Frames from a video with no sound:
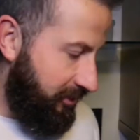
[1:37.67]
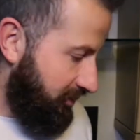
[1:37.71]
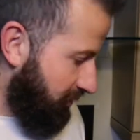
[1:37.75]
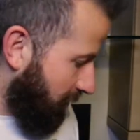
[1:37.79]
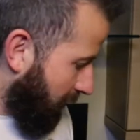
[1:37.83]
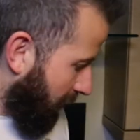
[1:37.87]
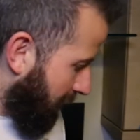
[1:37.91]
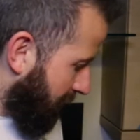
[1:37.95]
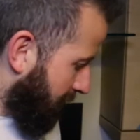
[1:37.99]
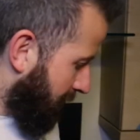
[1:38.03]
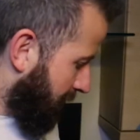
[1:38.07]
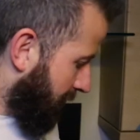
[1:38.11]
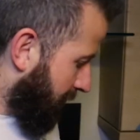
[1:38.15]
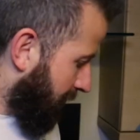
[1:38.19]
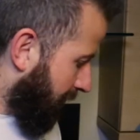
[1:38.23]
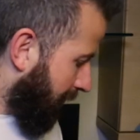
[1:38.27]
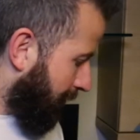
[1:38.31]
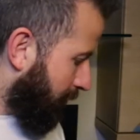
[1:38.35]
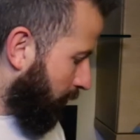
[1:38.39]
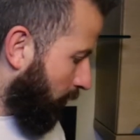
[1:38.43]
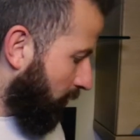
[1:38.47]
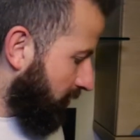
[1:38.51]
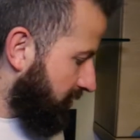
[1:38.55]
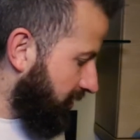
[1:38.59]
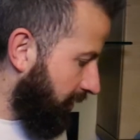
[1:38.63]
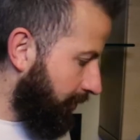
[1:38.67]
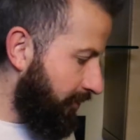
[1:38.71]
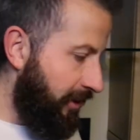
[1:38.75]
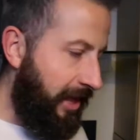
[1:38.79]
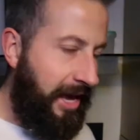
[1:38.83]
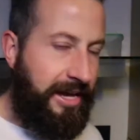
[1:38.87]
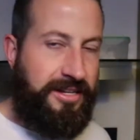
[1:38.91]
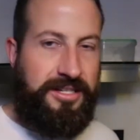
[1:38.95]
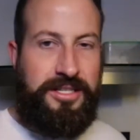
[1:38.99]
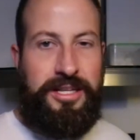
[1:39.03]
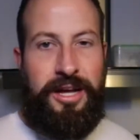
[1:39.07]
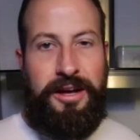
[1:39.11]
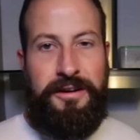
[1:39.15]
So I bought a tub of
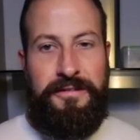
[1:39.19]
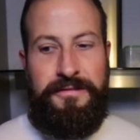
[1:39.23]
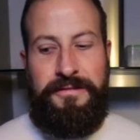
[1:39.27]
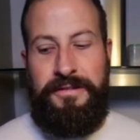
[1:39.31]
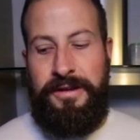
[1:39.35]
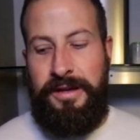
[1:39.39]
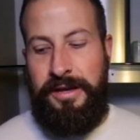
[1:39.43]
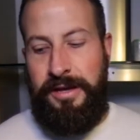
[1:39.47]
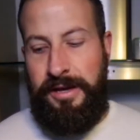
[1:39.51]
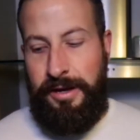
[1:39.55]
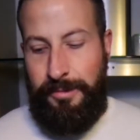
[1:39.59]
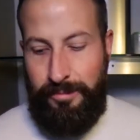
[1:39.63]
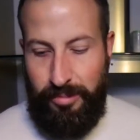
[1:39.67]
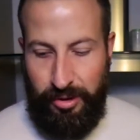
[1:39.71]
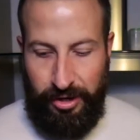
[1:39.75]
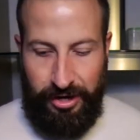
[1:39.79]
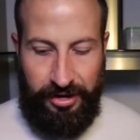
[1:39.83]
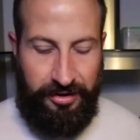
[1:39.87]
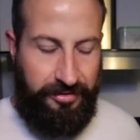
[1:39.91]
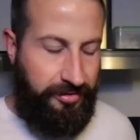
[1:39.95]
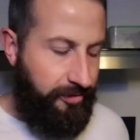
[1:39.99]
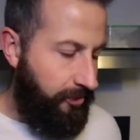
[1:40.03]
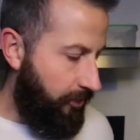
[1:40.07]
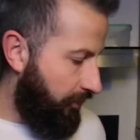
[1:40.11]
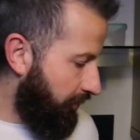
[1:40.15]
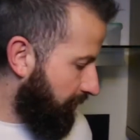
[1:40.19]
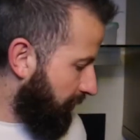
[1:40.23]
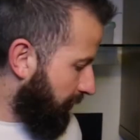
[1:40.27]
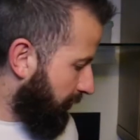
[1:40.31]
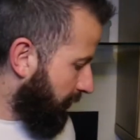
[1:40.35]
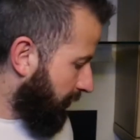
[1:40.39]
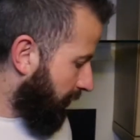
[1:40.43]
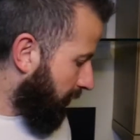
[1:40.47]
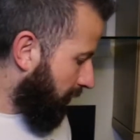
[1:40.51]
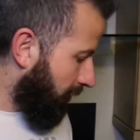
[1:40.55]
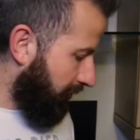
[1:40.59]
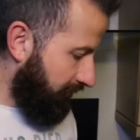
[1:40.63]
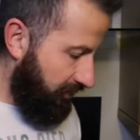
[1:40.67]
that stuff, put it
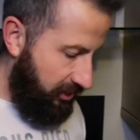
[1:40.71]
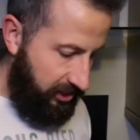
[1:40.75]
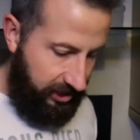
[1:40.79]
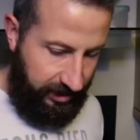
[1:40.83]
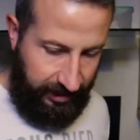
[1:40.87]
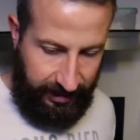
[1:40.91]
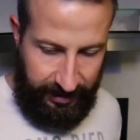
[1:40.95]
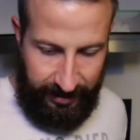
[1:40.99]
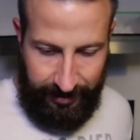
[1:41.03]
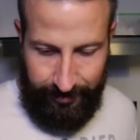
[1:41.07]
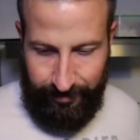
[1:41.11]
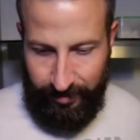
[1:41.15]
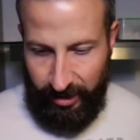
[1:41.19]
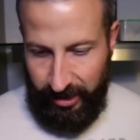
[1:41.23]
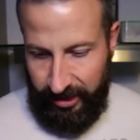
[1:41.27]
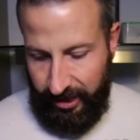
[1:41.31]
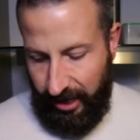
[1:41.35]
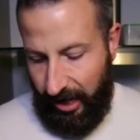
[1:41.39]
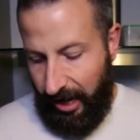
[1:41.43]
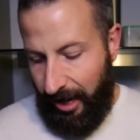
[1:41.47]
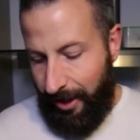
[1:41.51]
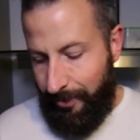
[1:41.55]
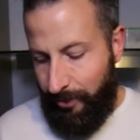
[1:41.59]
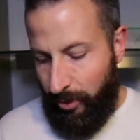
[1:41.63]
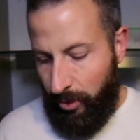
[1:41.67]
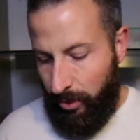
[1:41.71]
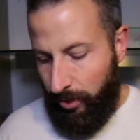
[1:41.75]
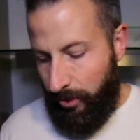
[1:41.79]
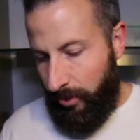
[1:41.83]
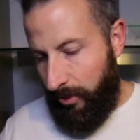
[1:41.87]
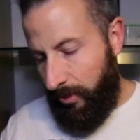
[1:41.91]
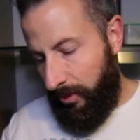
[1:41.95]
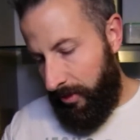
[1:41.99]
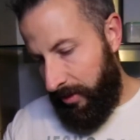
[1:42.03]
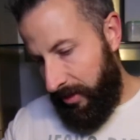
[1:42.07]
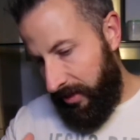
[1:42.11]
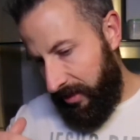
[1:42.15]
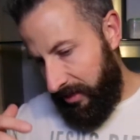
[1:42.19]
through obviously my
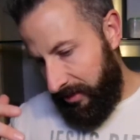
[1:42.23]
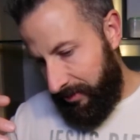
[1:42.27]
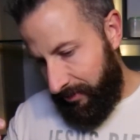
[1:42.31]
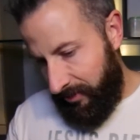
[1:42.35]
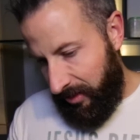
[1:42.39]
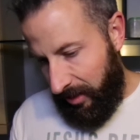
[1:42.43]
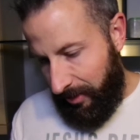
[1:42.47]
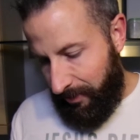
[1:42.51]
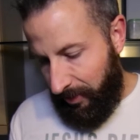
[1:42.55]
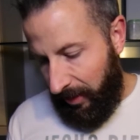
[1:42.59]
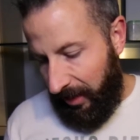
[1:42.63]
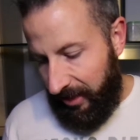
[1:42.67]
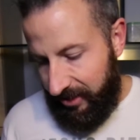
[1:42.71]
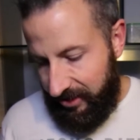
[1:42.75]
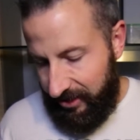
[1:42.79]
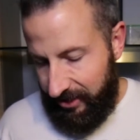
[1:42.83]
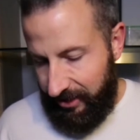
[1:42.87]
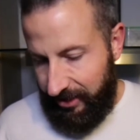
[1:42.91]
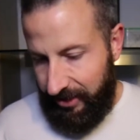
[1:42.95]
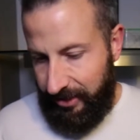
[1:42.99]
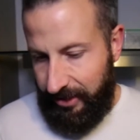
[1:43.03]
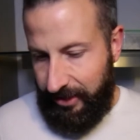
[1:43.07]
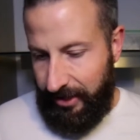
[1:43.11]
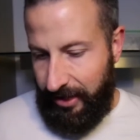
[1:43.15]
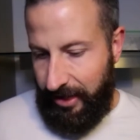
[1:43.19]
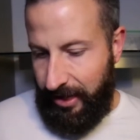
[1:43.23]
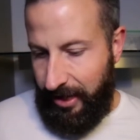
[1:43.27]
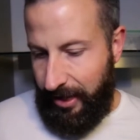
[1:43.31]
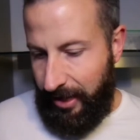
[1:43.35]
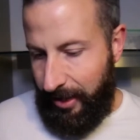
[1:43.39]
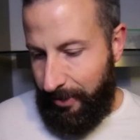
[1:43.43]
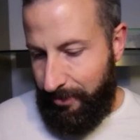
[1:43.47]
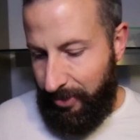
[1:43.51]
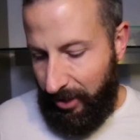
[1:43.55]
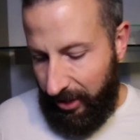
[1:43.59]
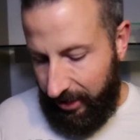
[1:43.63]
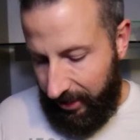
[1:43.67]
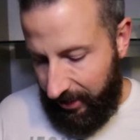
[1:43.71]
carboys, my plastic
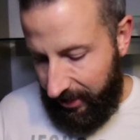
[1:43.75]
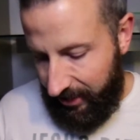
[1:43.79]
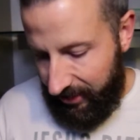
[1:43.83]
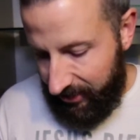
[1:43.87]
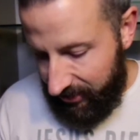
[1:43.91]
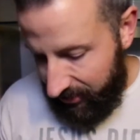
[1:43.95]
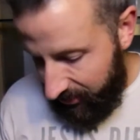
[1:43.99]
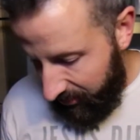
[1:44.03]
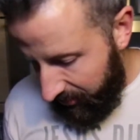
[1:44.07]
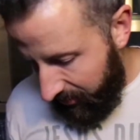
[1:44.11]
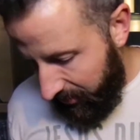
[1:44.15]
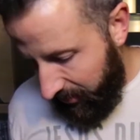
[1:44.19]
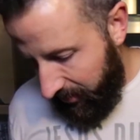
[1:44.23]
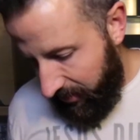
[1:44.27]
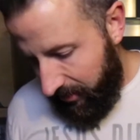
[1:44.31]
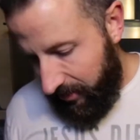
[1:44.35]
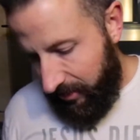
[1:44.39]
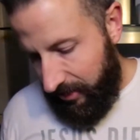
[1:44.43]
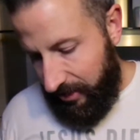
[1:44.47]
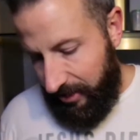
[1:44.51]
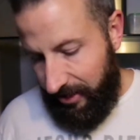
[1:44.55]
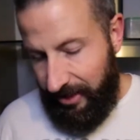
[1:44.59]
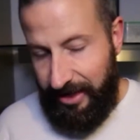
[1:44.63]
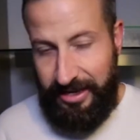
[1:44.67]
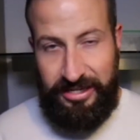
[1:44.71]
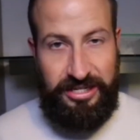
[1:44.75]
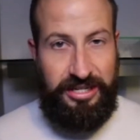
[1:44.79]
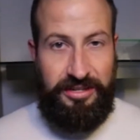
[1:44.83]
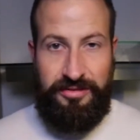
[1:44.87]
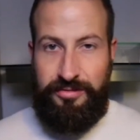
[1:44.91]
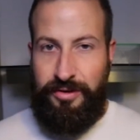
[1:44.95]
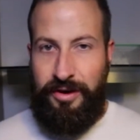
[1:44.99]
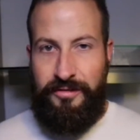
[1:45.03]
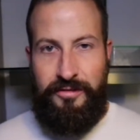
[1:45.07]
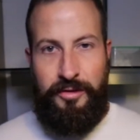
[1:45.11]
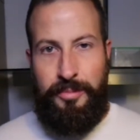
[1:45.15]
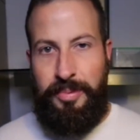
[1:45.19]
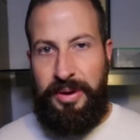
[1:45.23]
buckets, literally
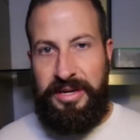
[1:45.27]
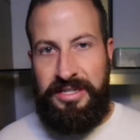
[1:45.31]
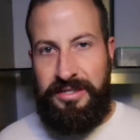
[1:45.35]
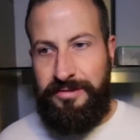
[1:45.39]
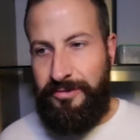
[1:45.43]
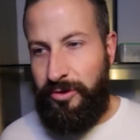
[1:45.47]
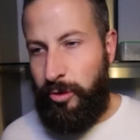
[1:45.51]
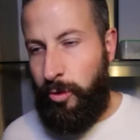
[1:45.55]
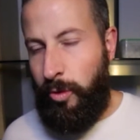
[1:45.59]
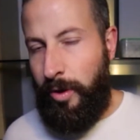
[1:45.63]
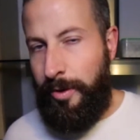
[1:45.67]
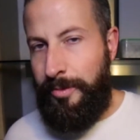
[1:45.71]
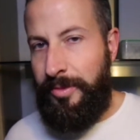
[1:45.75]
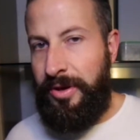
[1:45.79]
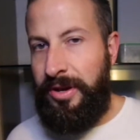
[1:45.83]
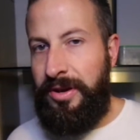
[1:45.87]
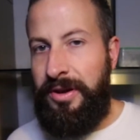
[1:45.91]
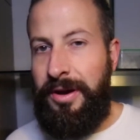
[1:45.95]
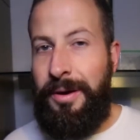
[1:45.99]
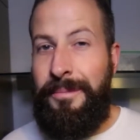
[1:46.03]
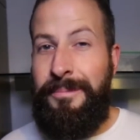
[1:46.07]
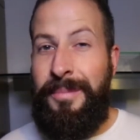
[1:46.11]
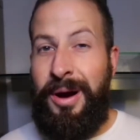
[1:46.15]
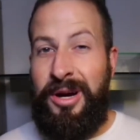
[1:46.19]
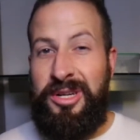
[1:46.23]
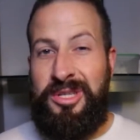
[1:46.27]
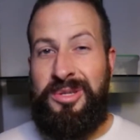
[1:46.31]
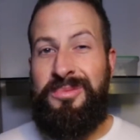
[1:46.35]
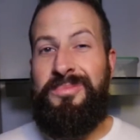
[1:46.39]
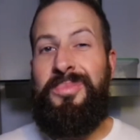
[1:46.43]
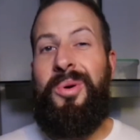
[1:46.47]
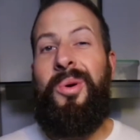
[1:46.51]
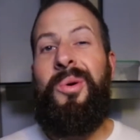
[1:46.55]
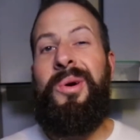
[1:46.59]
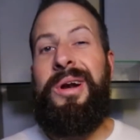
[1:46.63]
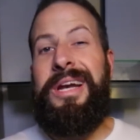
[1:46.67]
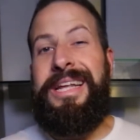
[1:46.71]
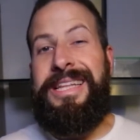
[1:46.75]
through every piece of equipment, and most
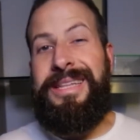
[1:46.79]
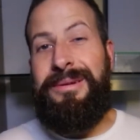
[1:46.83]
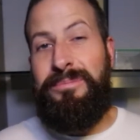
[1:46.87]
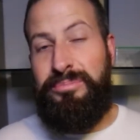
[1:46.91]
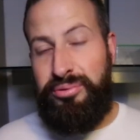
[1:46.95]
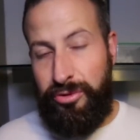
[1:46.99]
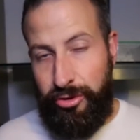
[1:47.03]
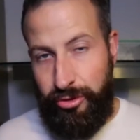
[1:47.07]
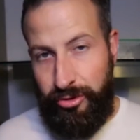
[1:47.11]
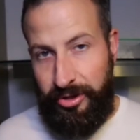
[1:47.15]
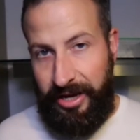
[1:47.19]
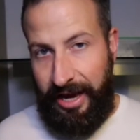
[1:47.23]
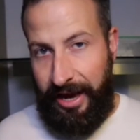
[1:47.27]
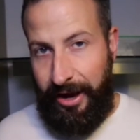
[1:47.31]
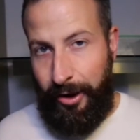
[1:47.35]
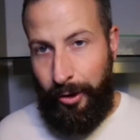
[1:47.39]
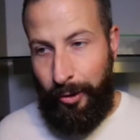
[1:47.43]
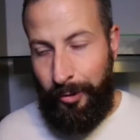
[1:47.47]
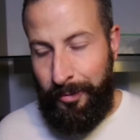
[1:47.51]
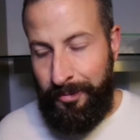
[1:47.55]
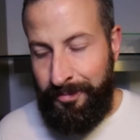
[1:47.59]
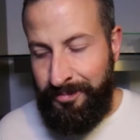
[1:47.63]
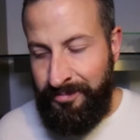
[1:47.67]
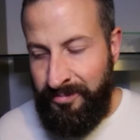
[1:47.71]
importantly the brew kettle.